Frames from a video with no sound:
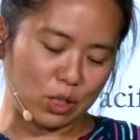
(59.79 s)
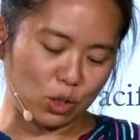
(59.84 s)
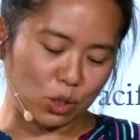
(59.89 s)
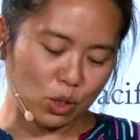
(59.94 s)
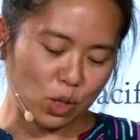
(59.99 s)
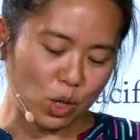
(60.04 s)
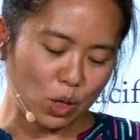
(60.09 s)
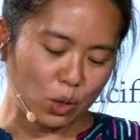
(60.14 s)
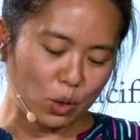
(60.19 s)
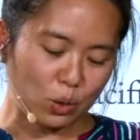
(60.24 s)

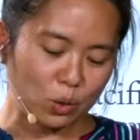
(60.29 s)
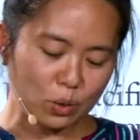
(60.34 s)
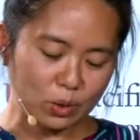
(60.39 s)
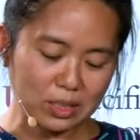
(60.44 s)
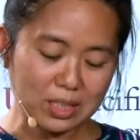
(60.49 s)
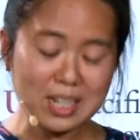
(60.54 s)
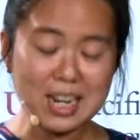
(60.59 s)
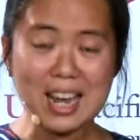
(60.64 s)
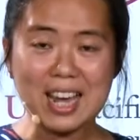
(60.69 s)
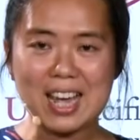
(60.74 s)
So
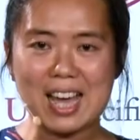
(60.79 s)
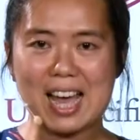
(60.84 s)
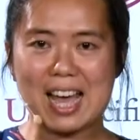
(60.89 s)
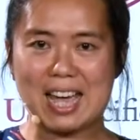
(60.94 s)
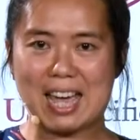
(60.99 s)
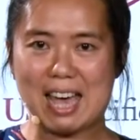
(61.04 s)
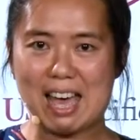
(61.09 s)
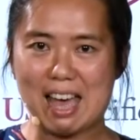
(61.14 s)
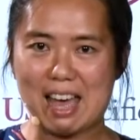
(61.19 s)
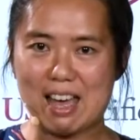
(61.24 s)
today
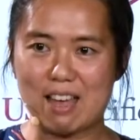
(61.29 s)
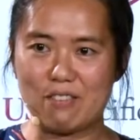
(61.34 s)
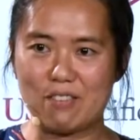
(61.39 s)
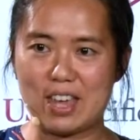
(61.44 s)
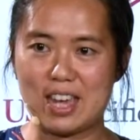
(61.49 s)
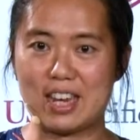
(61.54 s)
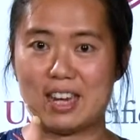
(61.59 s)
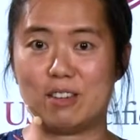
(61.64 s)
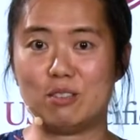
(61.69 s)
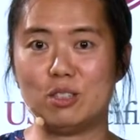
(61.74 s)
I have
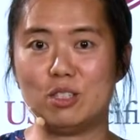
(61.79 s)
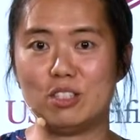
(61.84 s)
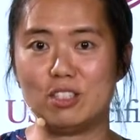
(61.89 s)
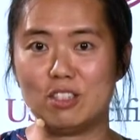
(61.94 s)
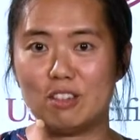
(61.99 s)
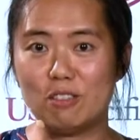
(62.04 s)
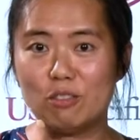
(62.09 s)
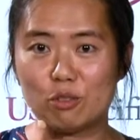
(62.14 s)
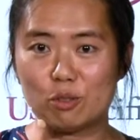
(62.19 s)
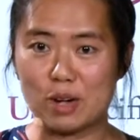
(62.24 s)
8 ounces
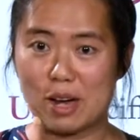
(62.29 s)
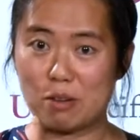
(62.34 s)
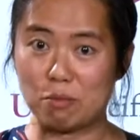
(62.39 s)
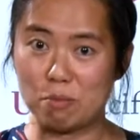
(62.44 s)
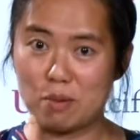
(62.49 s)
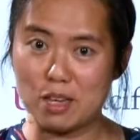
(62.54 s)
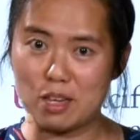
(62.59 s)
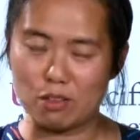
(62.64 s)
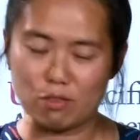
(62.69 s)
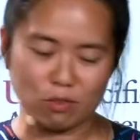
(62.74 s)
of ground
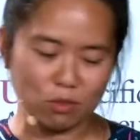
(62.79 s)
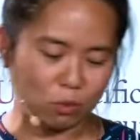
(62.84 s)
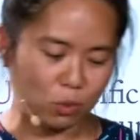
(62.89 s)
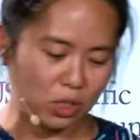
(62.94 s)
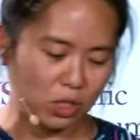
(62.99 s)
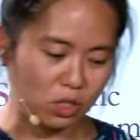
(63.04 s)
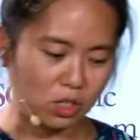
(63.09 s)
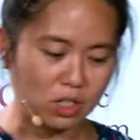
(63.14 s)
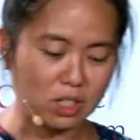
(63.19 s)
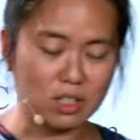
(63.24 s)
beef,
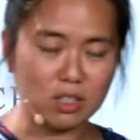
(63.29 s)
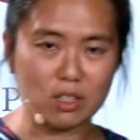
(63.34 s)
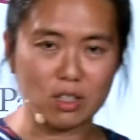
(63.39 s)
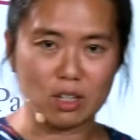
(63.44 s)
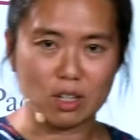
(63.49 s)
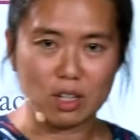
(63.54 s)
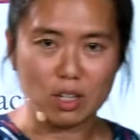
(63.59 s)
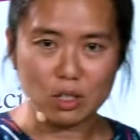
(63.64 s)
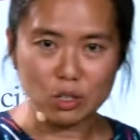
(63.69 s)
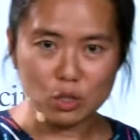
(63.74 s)
which is